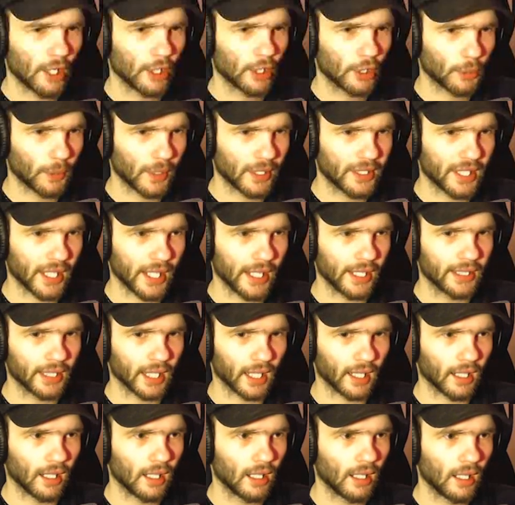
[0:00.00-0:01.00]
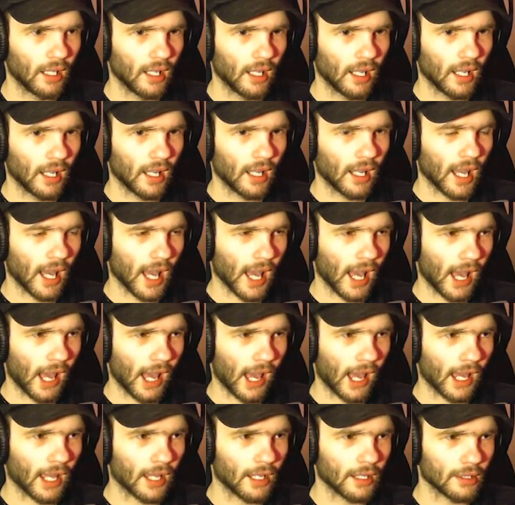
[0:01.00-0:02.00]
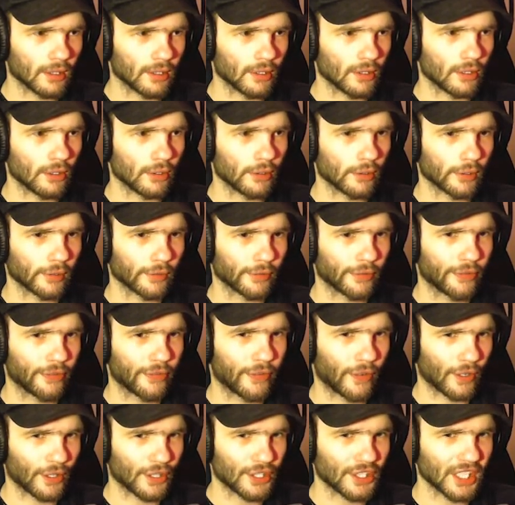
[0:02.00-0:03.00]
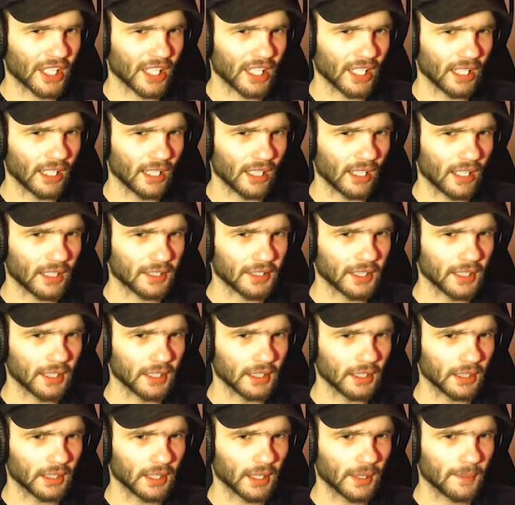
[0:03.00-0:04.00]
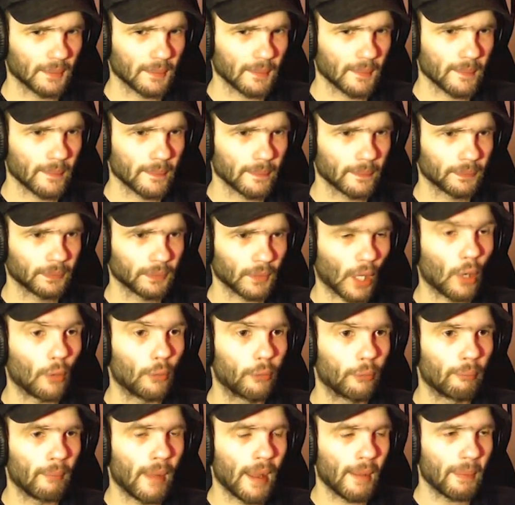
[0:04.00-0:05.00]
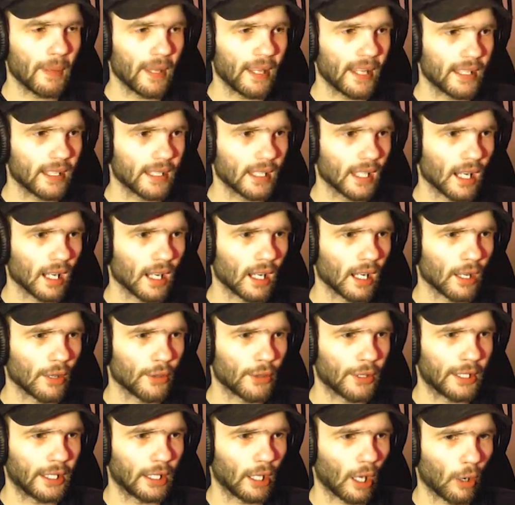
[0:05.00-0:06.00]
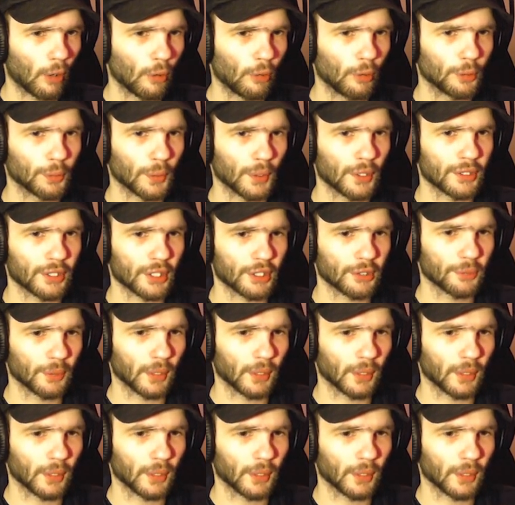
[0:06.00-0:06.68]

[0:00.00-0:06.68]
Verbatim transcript: Toy Chica, and Foxy, I think? Oh, maybe uh, the old ones as